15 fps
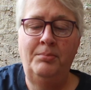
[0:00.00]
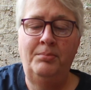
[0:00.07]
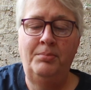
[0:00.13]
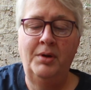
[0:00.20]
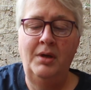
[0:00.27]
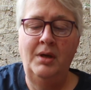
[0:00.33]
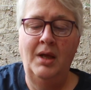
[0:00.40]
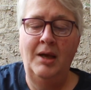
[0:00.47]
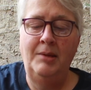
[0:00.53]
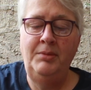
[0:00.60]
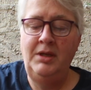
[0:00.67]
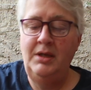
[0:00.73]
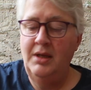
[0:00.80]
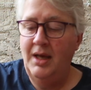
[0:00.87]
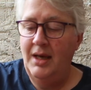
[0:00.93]
But, I
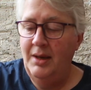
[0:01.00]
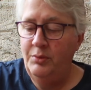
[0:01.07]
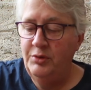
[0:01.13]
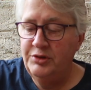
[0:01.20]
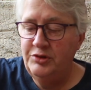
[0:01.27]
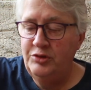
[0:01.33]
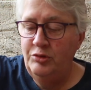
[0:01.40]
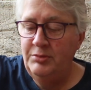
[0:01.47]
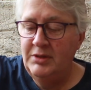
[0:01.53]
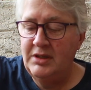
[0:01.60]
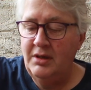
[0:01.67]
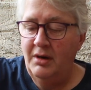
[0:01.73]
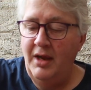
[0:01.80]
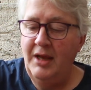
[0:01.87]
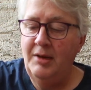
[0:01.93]
mean, I would assume that
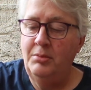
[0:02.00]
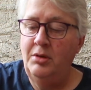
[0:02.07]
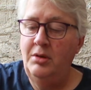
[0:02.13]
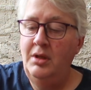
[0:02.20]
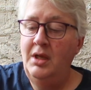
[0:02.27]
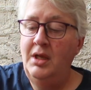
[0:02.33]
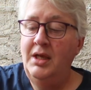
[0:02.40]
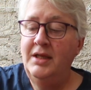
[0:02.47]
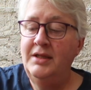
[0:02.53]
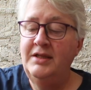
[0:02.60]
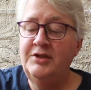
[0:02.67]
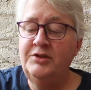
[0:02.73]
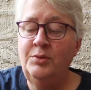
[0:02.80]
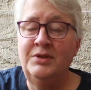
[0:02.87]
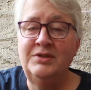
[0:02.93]
they're edible.
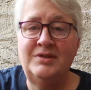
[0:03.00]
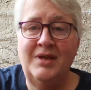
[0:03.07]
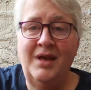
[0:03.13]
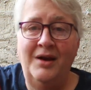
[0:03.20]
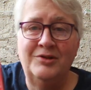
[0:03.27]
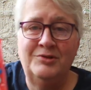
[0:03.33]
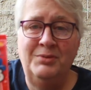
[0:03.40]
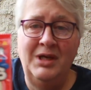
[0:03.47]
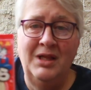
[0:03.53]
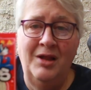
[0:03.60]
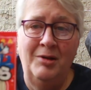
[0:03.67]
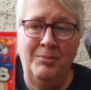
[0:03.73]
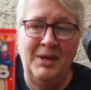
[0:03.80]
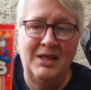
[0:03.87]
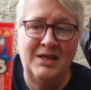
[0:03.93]
This one scares me a
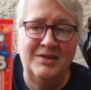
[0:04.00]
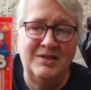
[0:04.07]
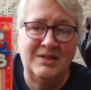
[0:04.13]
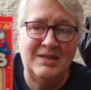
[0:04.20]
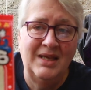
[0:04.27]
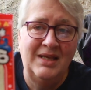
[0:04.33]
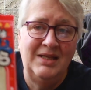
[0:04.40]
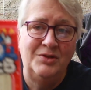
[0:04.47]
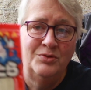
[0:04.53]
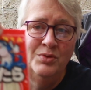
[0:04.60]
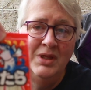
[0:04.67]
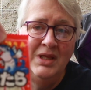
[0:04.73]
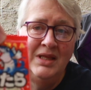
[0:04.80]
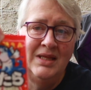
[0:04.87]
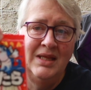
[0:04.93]
little bit because it's like these
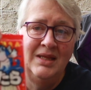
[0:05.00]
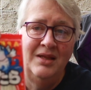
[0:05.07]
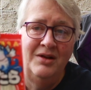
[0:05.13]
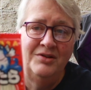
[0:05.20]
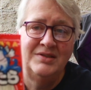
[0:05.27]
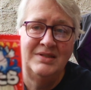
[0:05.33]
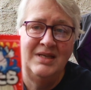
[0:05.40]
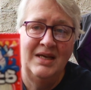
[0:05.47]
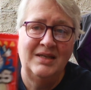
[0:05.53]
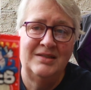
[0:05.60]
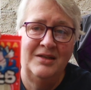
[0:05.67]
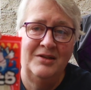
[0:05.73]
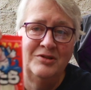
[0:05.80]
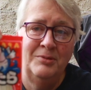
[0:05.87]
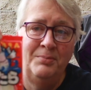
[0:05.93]
really thin little sticks
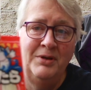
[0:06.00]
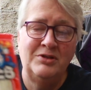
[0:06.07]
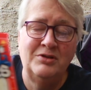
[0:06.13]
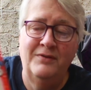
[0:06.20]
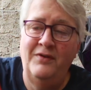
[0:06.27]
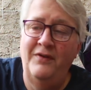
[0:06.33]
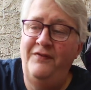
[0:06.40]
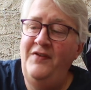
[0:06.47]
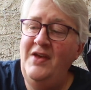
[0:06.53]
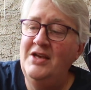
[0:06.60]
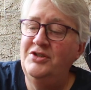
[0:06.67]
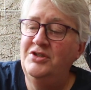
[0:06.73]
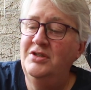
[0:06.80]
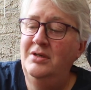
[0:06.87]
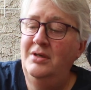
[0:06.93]
and there's a picture of a
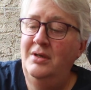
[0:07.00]
fish.